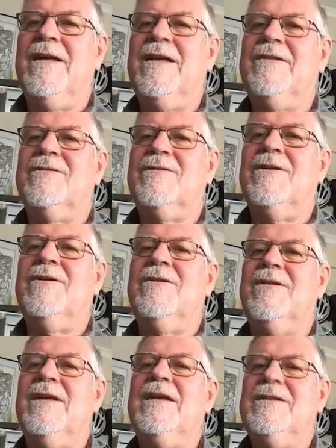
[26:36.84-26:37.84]
And so
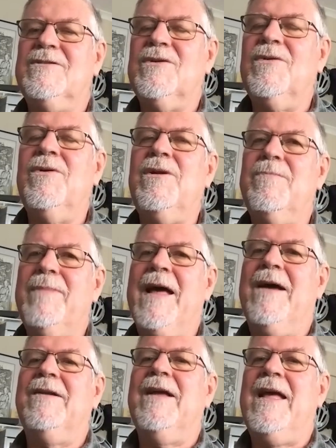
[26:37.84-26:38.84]
it's all
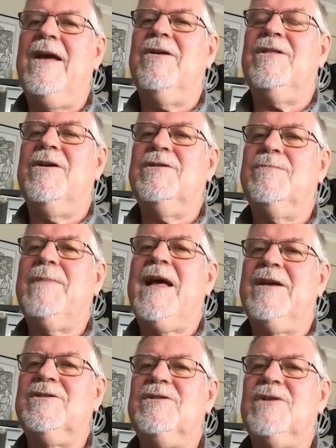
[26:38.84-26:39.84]
about how those
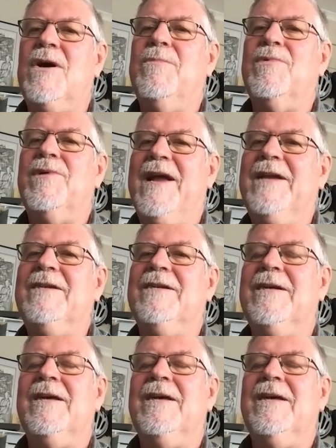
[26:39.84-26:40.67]
pastures operate